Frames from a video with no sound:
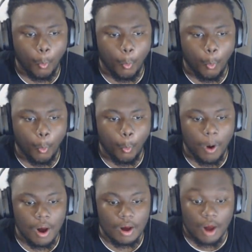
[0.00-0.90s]

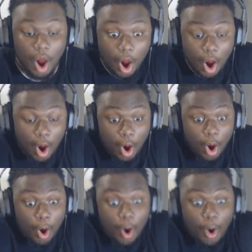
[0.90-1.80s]
glorious
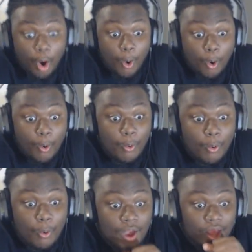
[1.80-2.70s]
oh, new
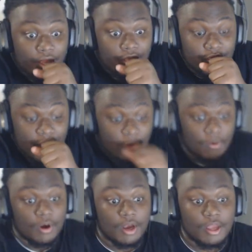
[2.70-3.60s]
steel step. Yo,
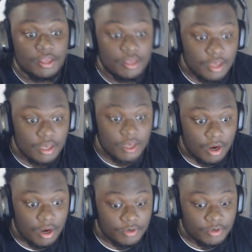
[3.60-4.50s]
and
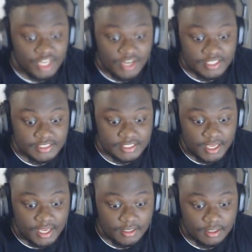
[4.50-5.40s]
yo, did y'all not see
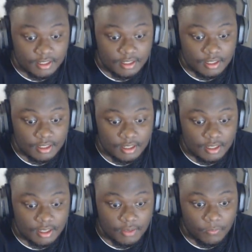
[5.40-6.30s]
that?
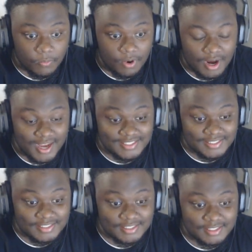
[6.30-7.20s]

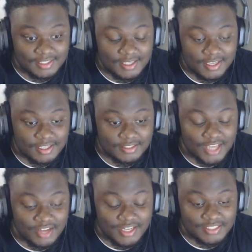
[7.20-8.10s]
What?
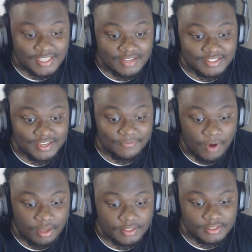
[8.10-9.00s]
Did y'all not see how Seth
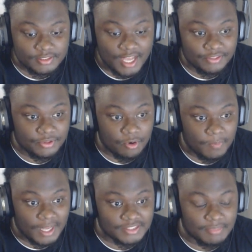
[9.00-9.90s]
Rollins got
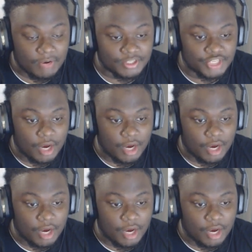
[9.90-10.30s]
thrown by Samoa